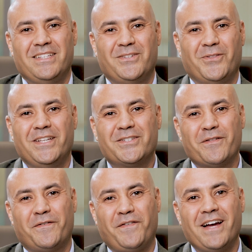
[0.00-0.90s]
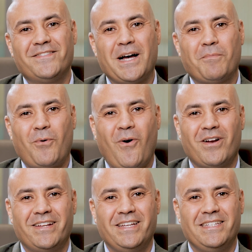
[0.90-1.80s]
So these are the five top
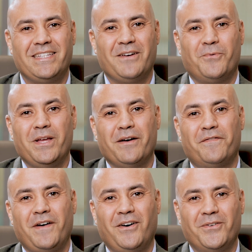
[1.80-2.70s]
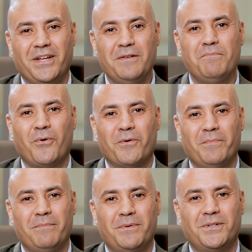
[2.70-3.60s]
qualities that we have found in board
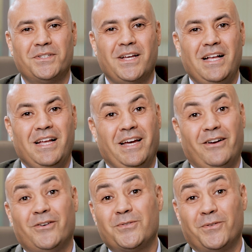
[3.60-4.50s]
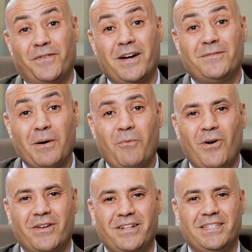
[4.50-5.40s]
members and also the five top
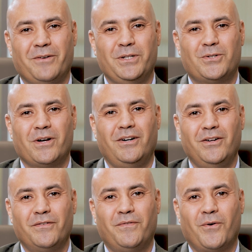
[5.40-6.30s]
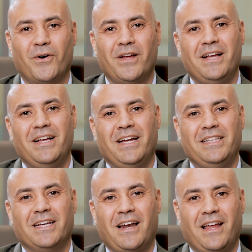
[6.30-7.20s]
qualities that we try to look for
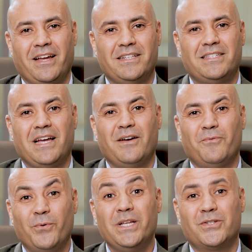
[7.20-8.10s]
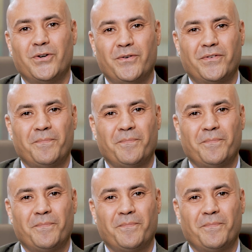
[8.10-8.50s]
in the clients that we serve.